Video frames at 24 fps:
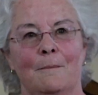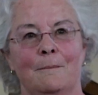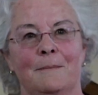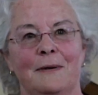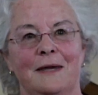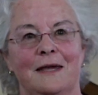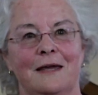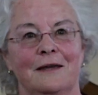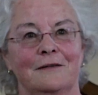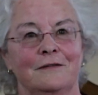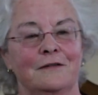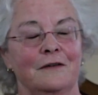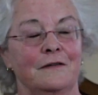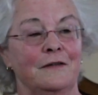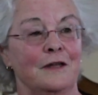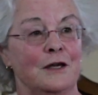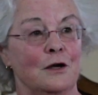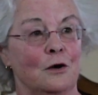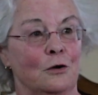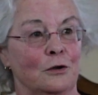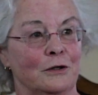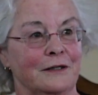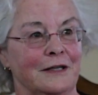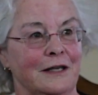Because in
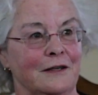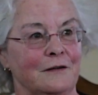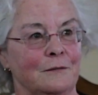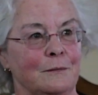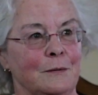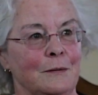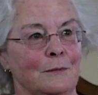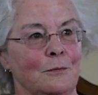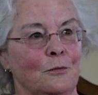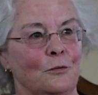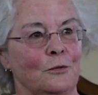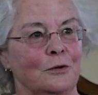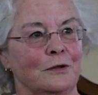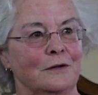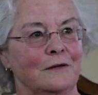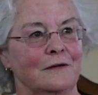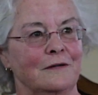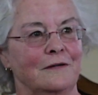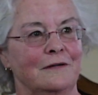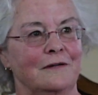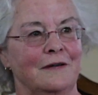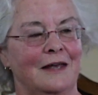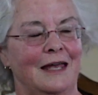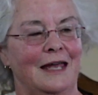the old days, people
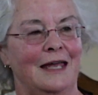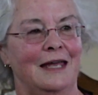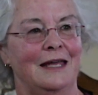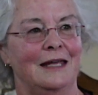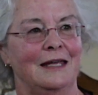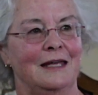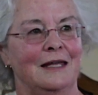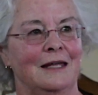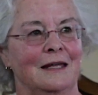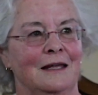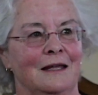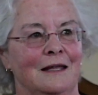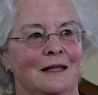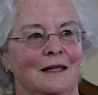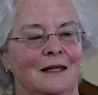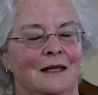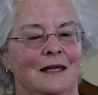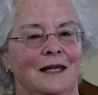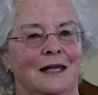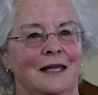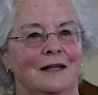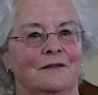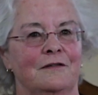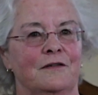wouldn't say
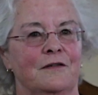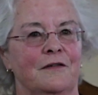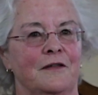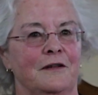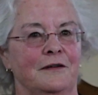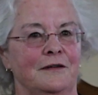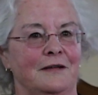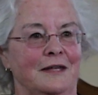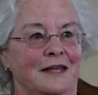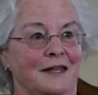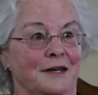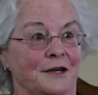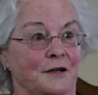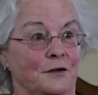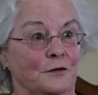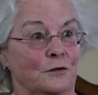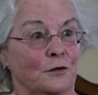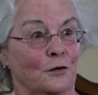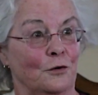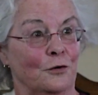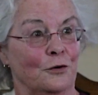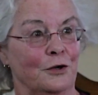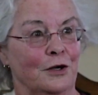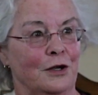it's the
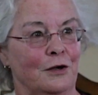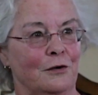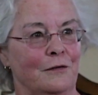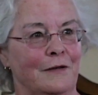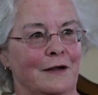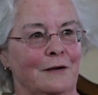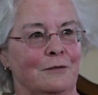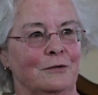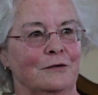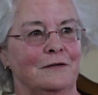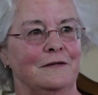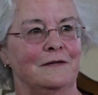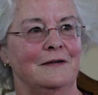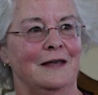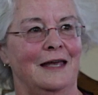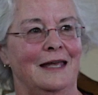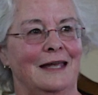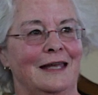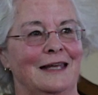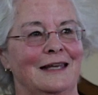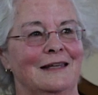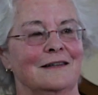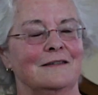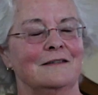territorio, they would
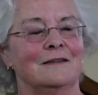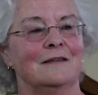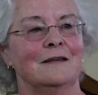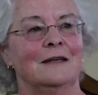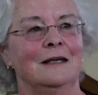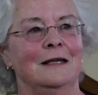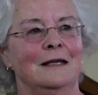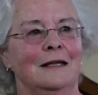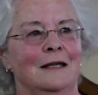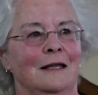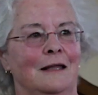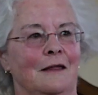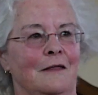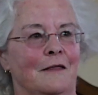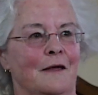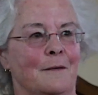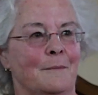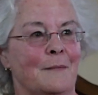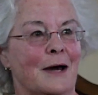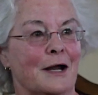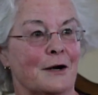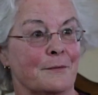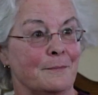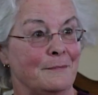say it's
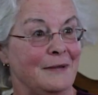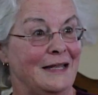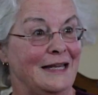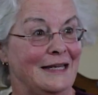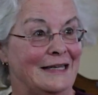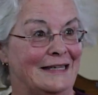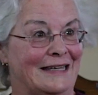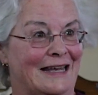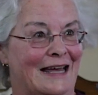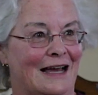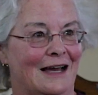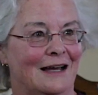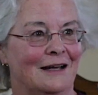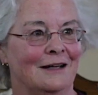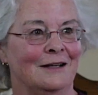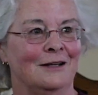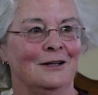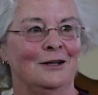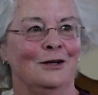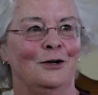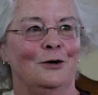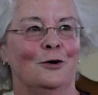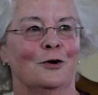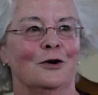the Marmilla,
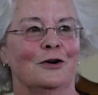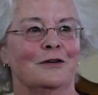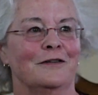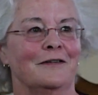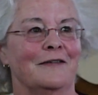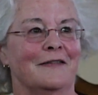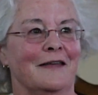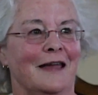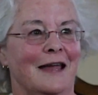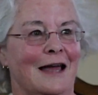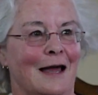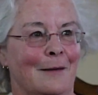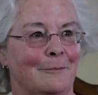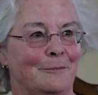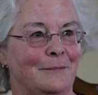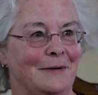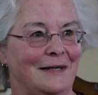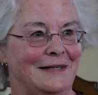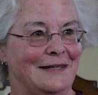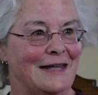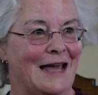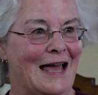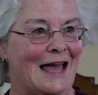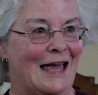or it's the
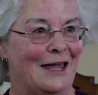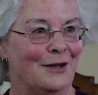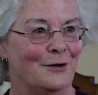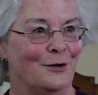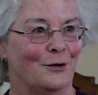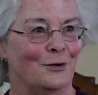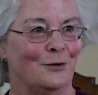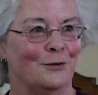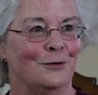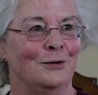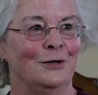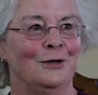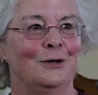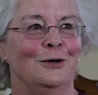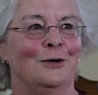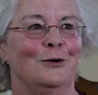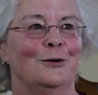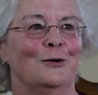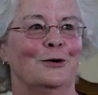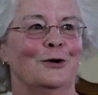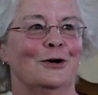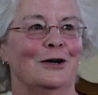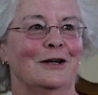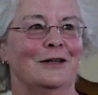Campidano,
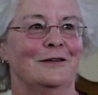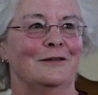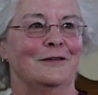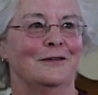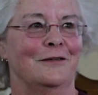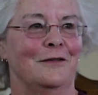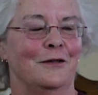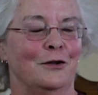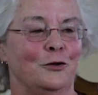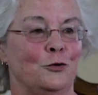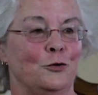or it's the